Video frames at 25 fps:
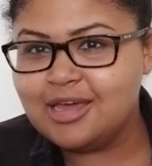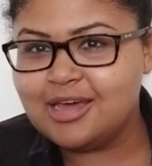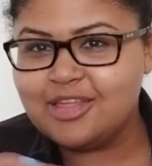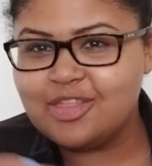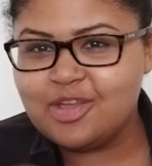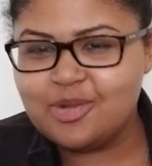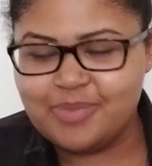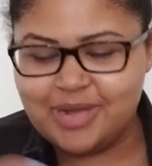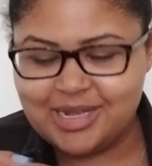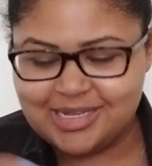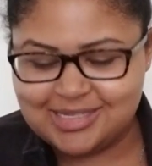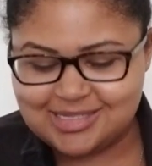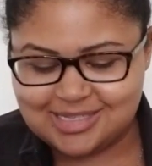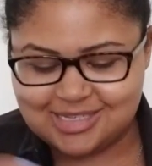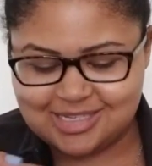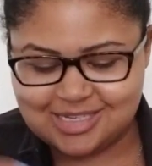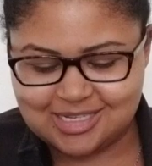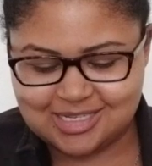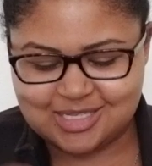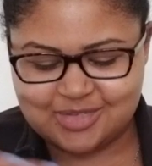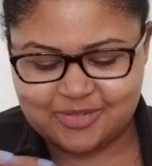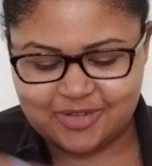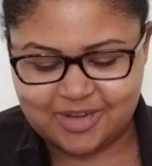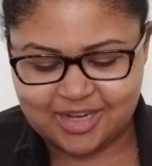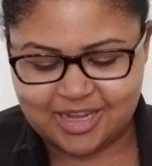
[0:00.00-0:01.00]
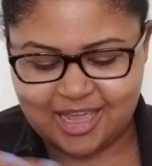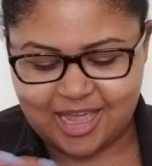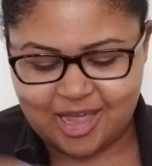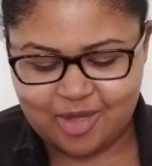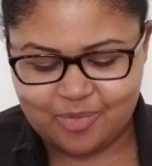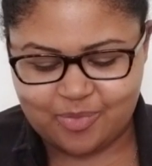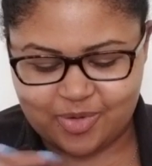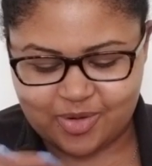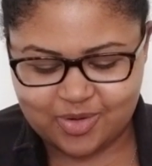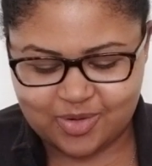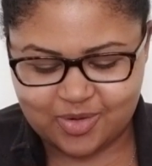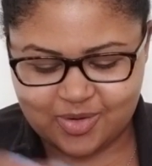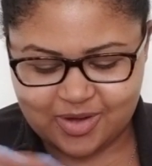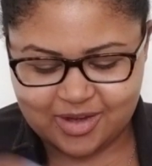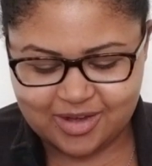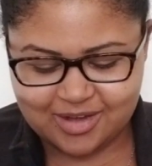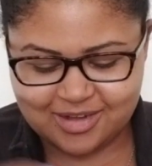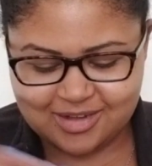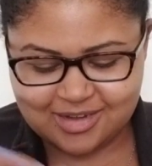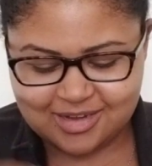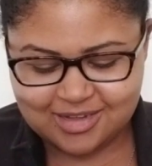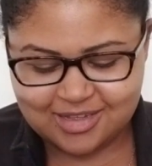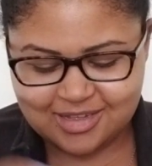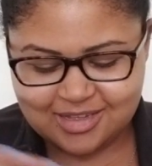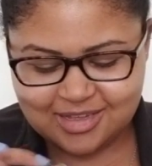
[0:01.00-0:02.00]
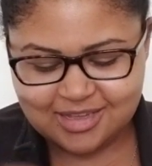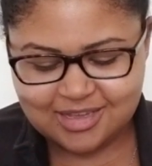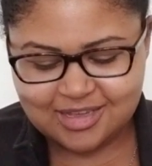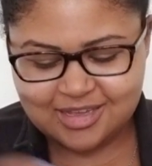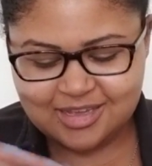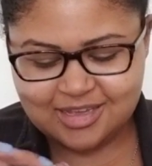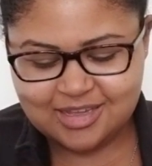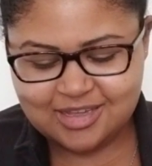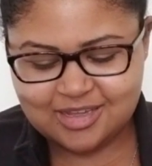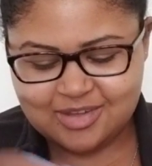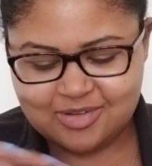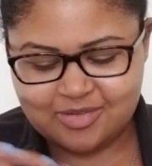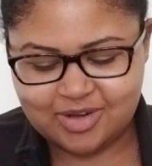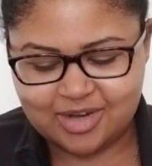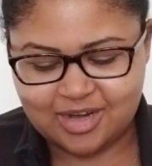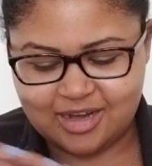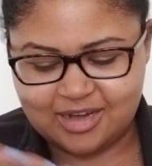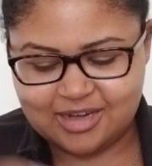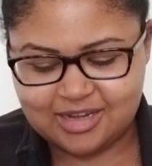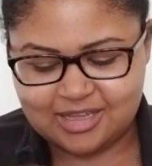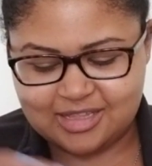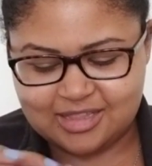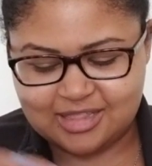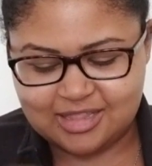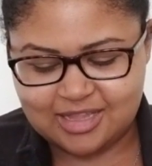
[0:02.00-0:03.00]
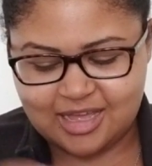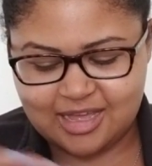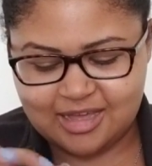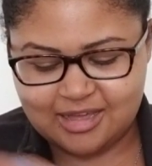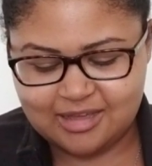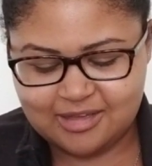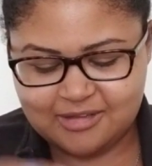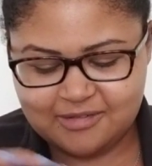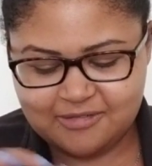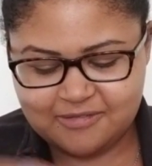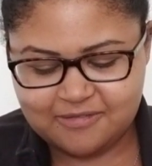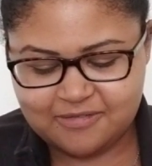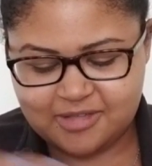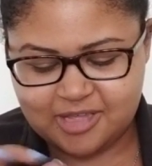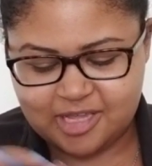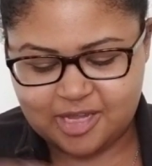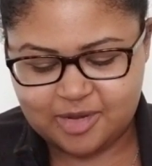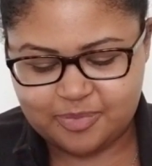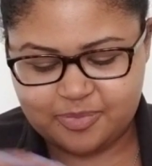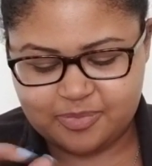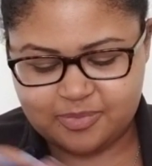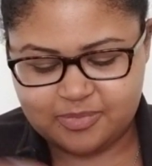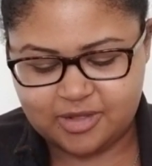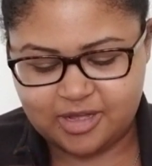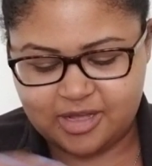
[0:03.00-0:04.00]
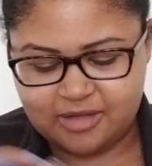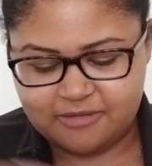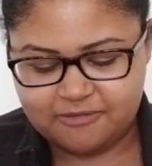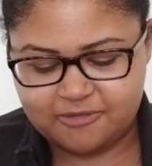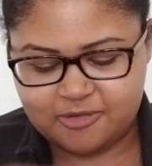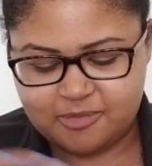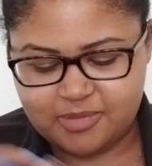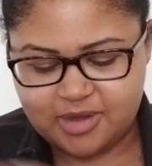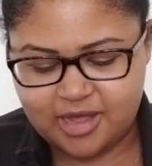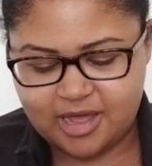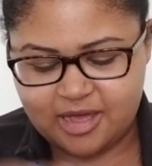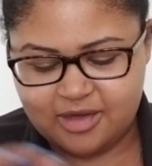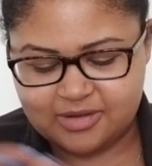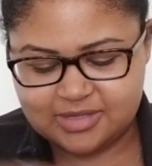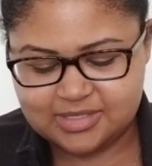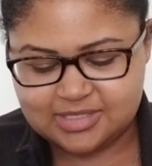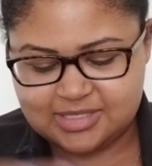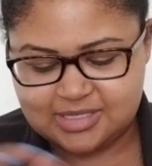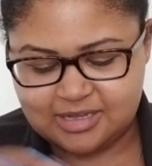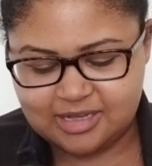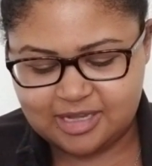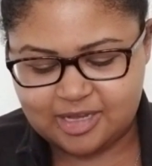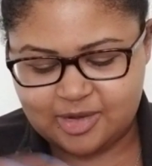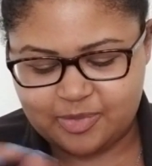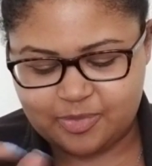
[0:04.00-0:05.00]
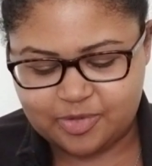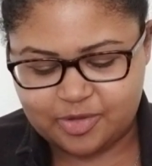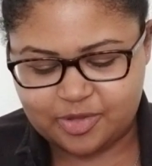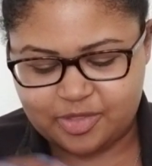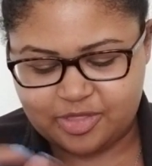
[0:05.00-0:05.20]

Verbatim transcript: other messages for Capricorn regarding love uh, from now until April